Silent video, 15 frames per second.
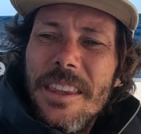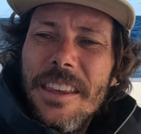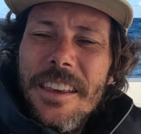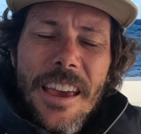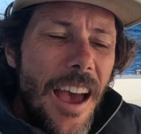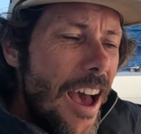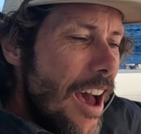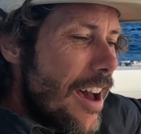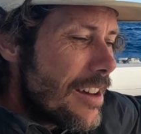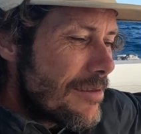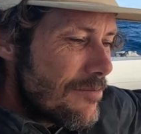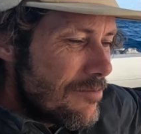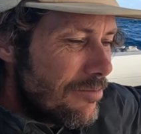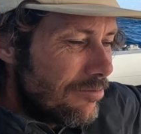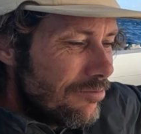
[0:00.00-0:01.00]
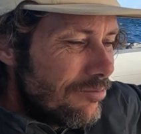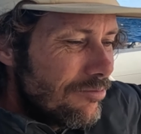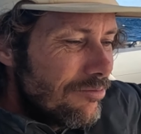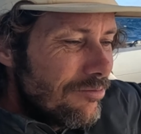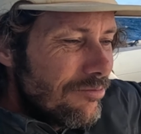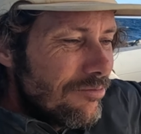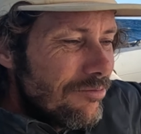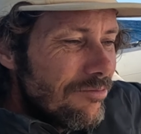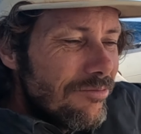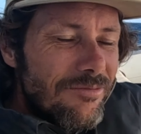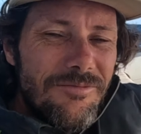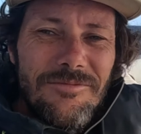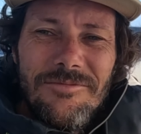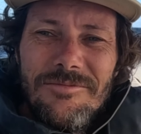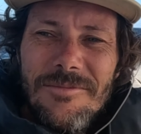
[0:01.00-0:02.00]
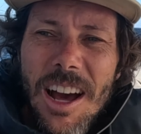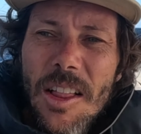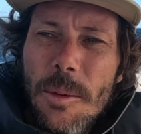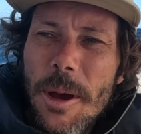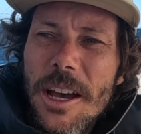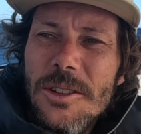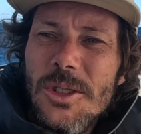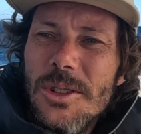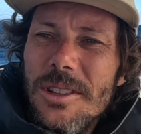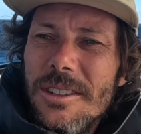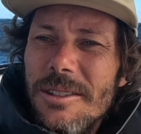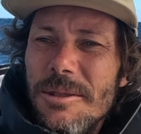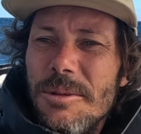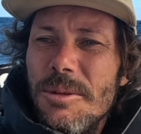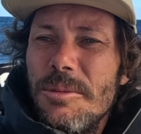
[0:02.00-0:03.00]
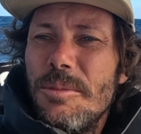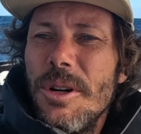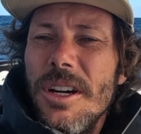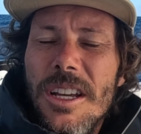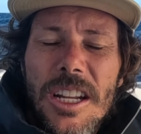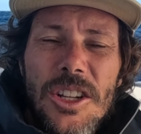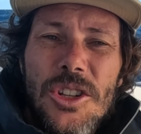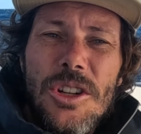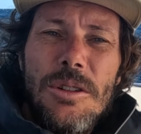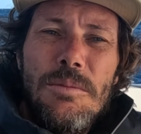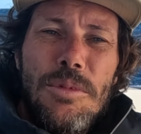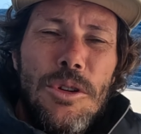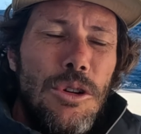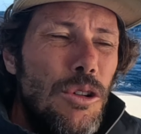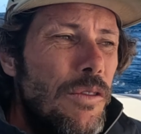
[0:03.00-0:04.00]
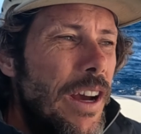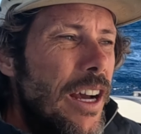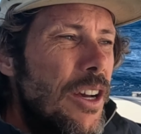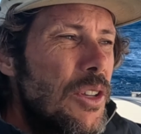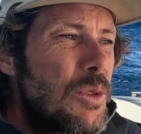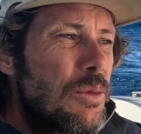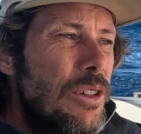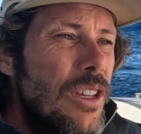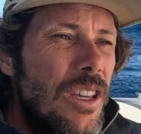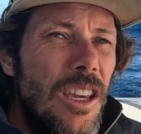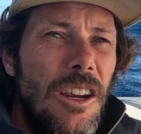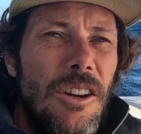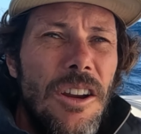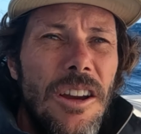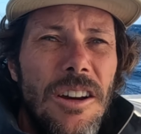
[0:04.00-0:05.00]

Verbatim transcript: yeah, not the best, but it should improve as we carry